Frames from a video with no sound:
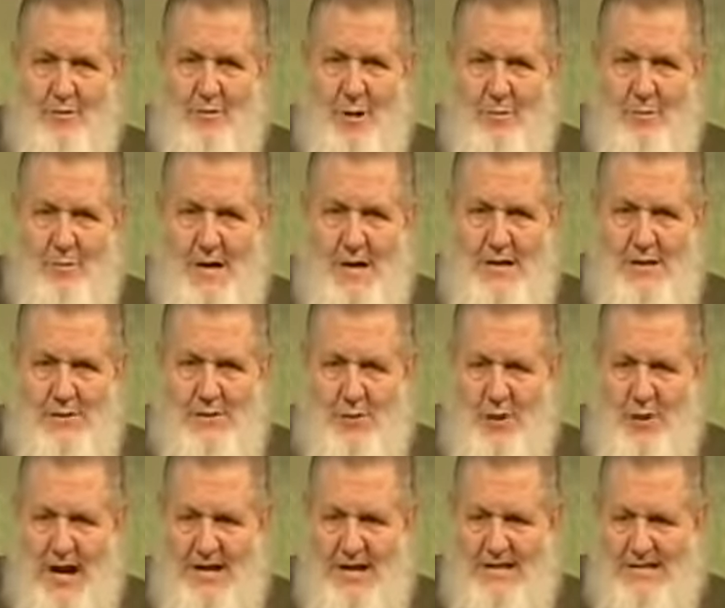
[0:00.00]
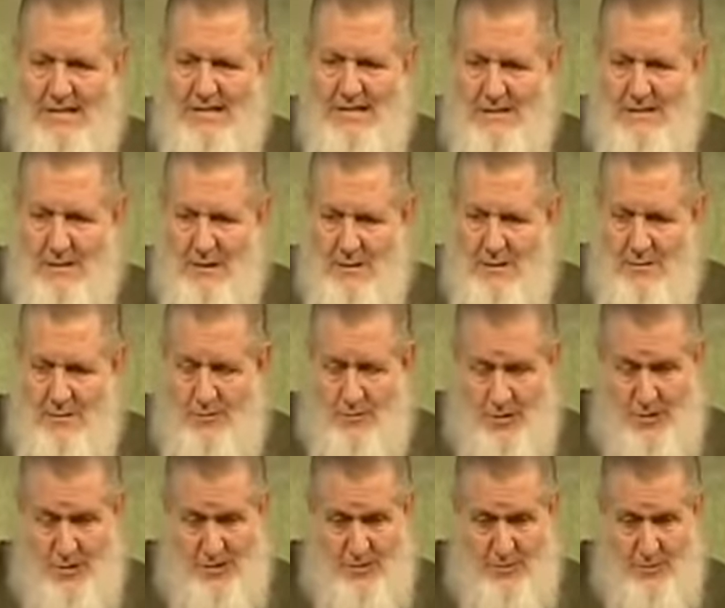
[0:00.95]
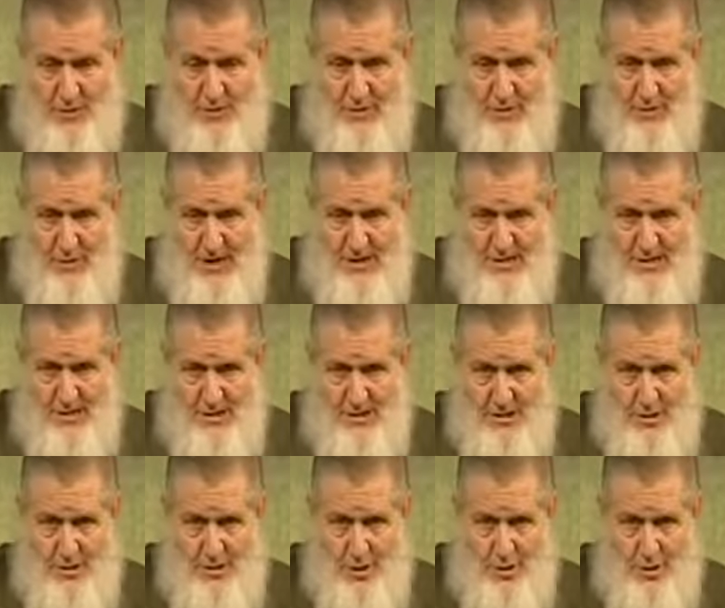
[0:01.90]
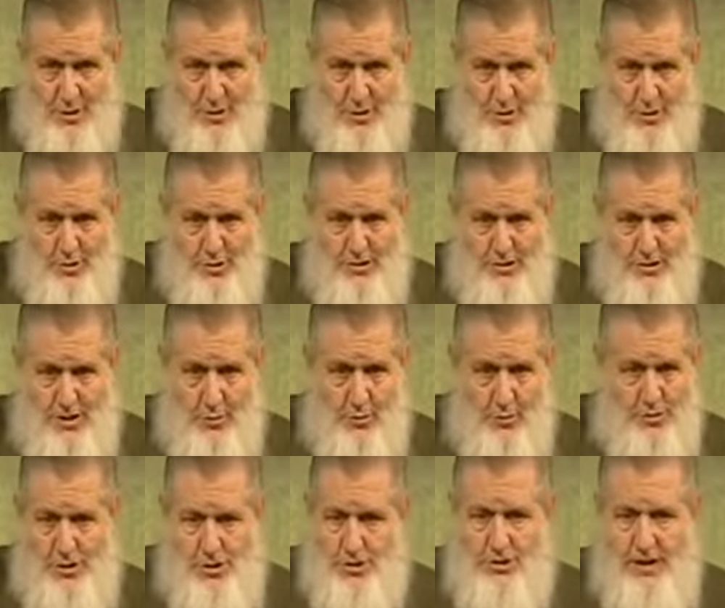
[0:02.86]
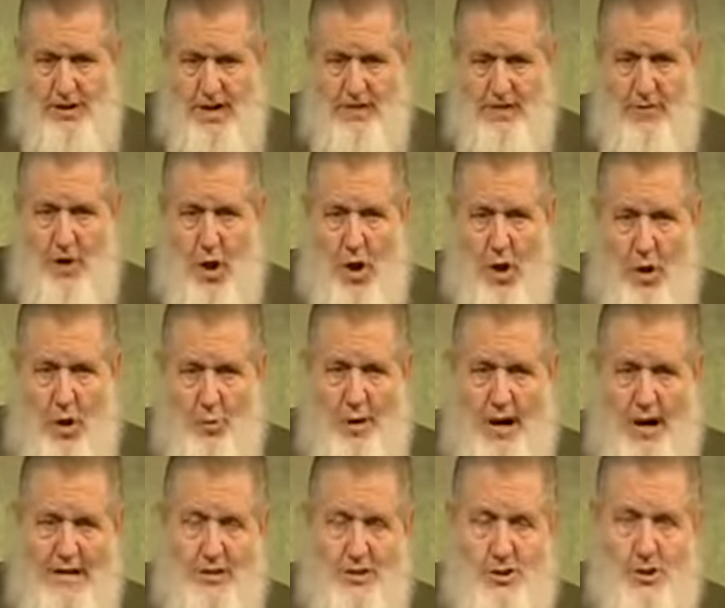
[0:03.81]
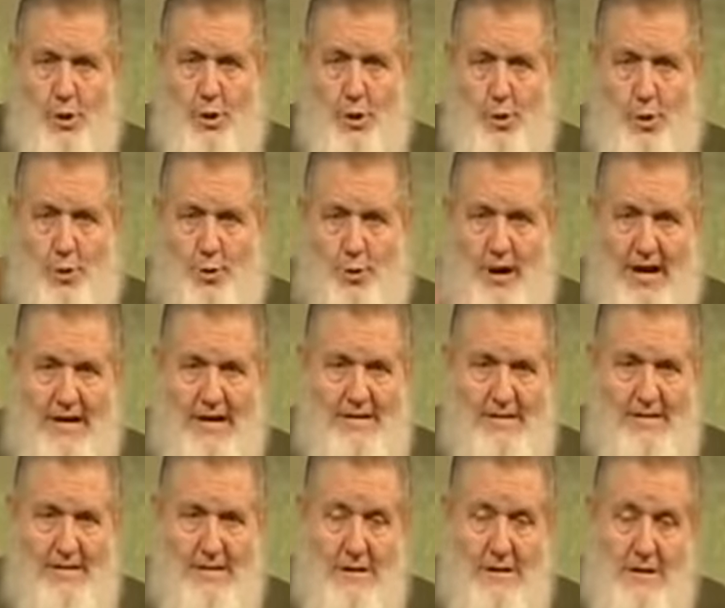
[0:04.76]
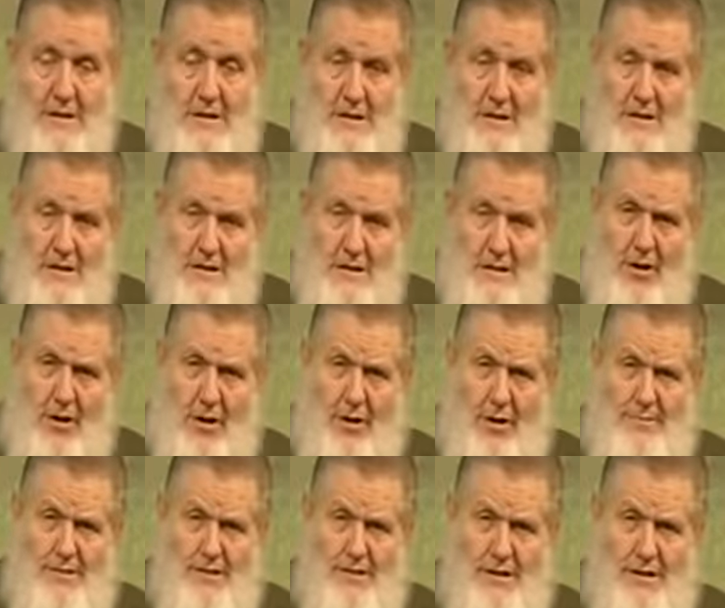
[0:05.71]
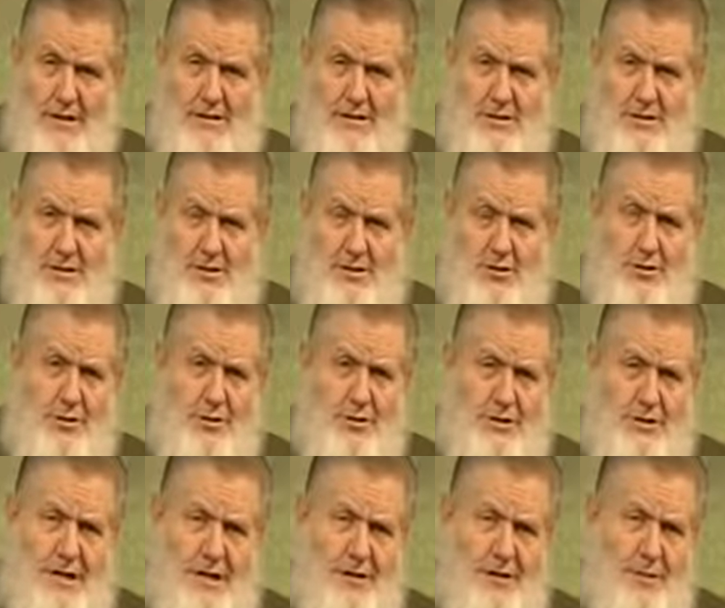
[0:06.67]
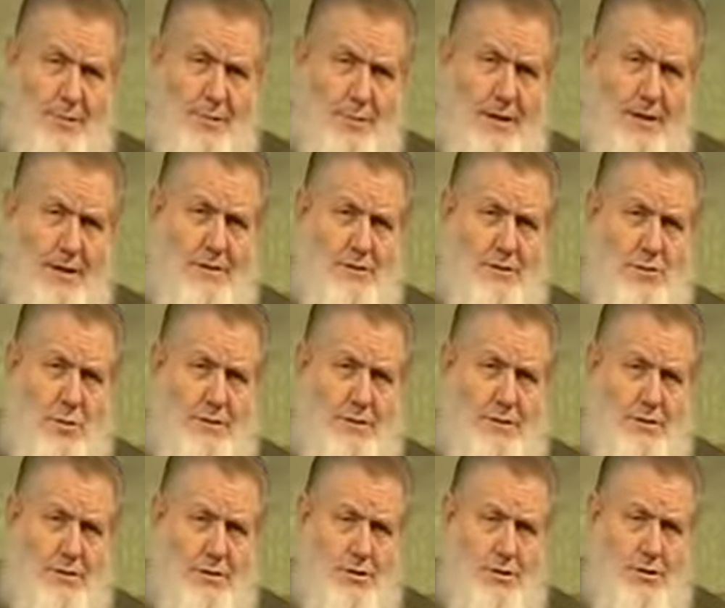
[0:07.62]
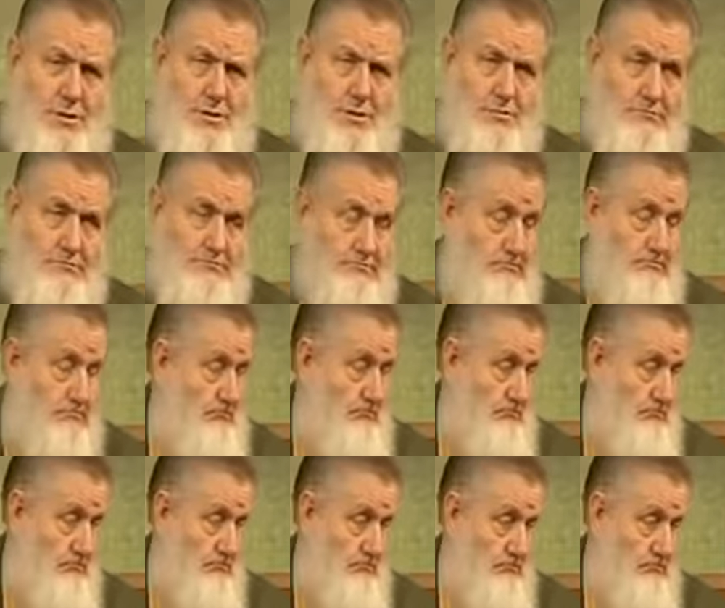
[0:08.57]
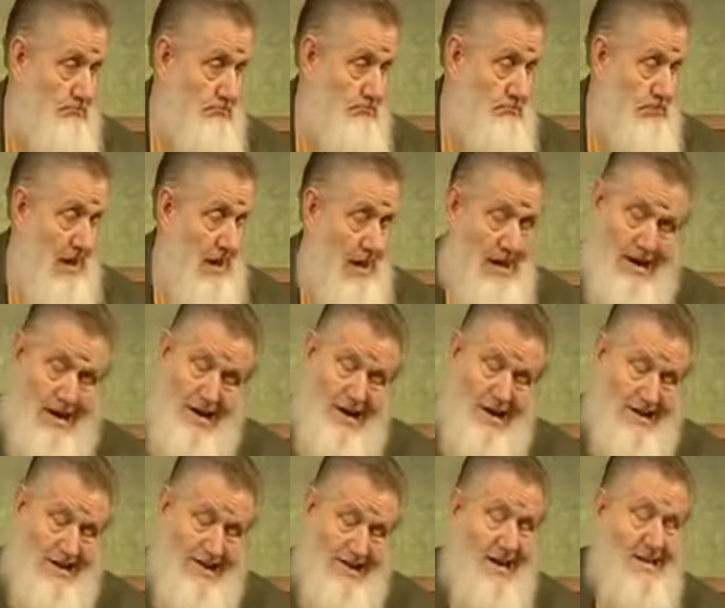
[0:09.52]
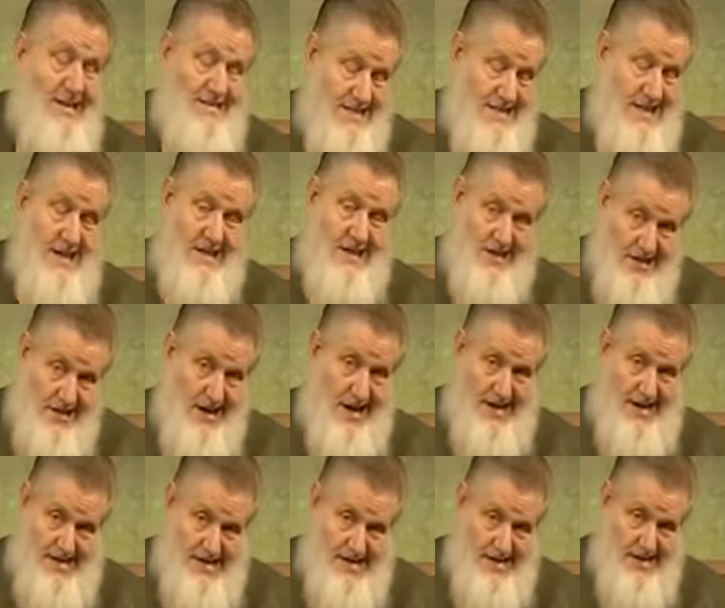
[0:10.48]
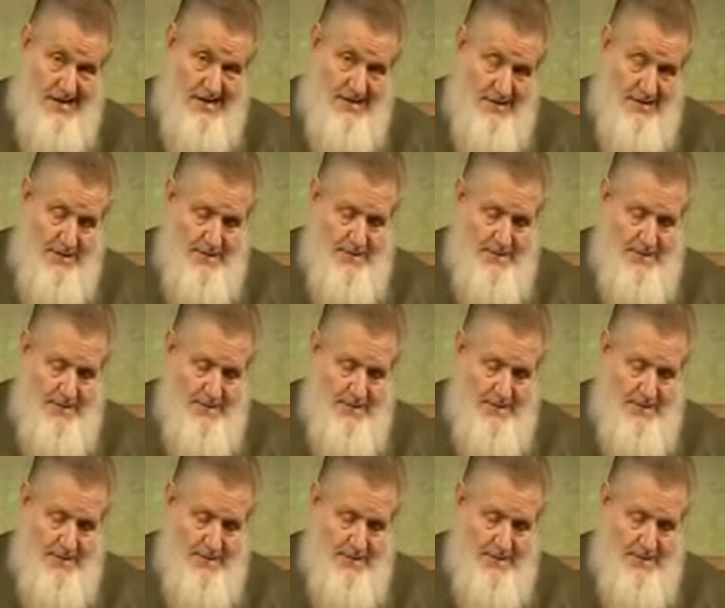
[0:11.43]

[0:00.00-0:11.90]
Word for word: somebody's rights. Because, for instance, we give rights to the children. You could say, well, children have all rights, total rights. Now, all of a sudden, the children are telling the parents what to do. Uh, that's not a good idea.